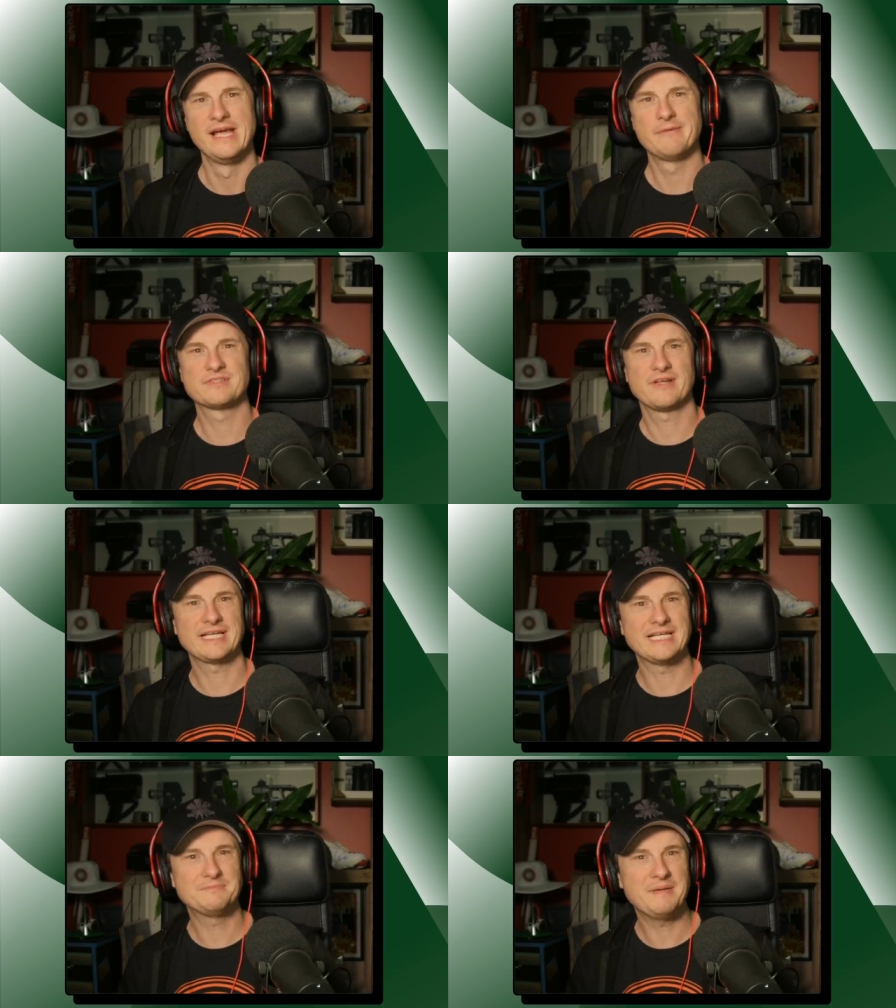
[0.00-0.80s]
It was
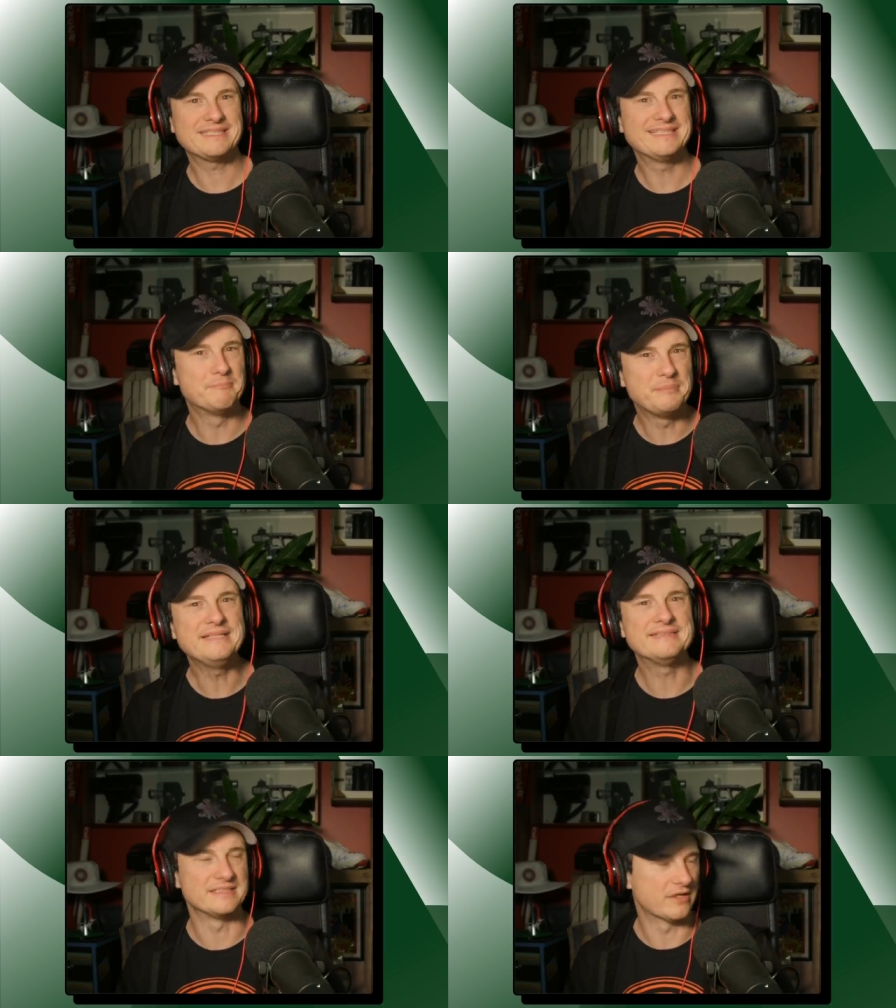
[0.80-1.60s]
like expecting a
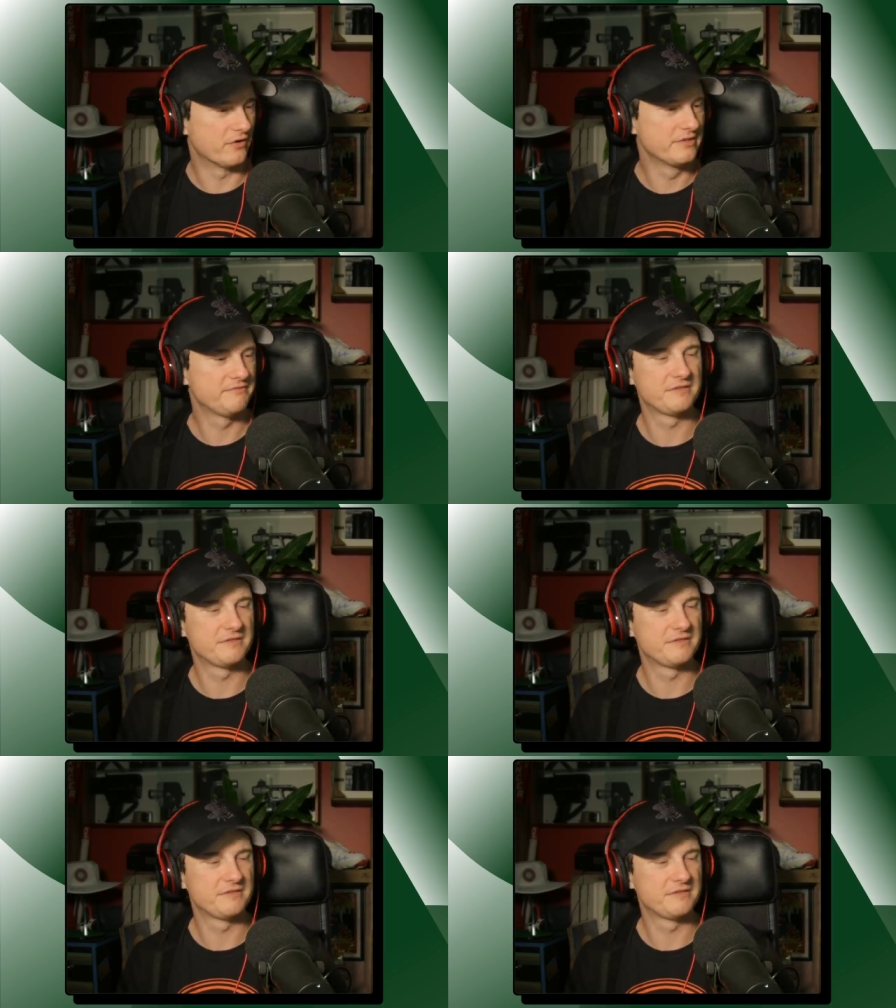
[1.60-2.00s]
beating only